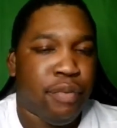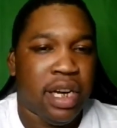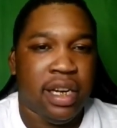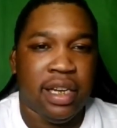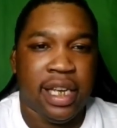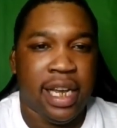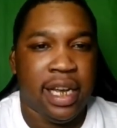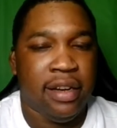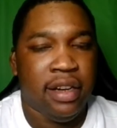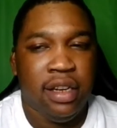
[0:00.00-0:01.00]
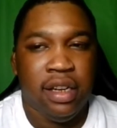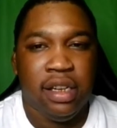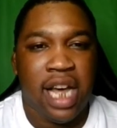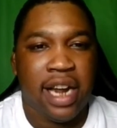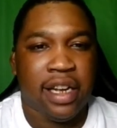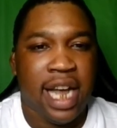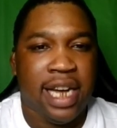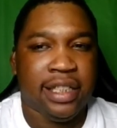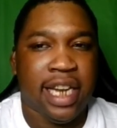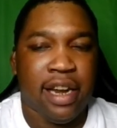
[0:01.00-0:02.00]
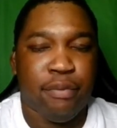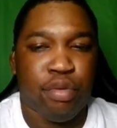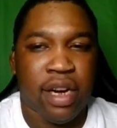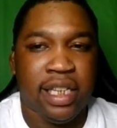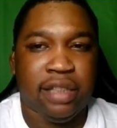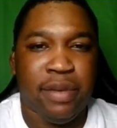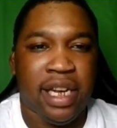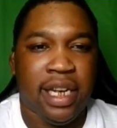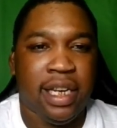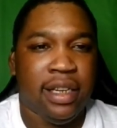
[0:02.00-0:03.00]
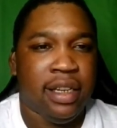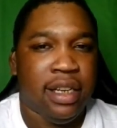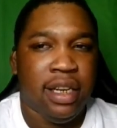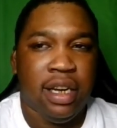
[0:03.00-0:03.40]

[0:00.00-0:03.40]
But again, a lot of guys that impressed, man.